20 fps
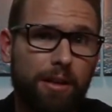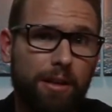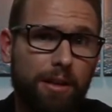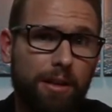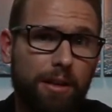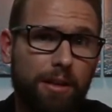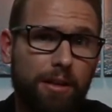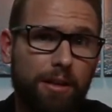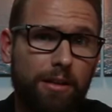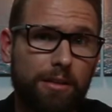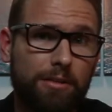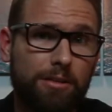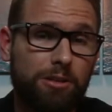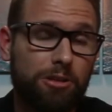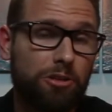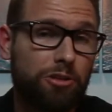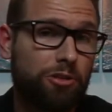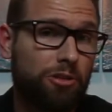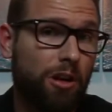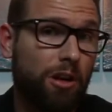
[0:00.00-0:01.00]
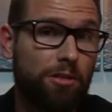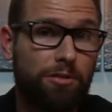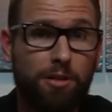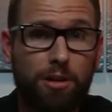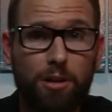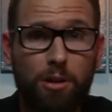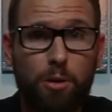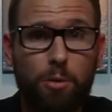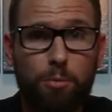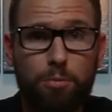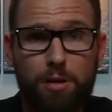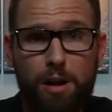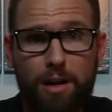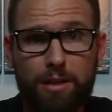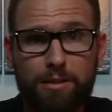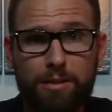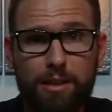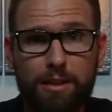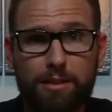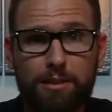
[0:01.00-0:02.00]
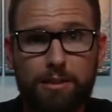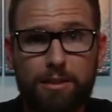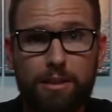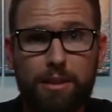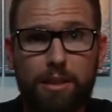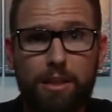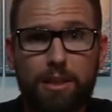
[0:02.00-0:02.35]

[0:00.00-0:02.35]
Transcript: to start the loan process?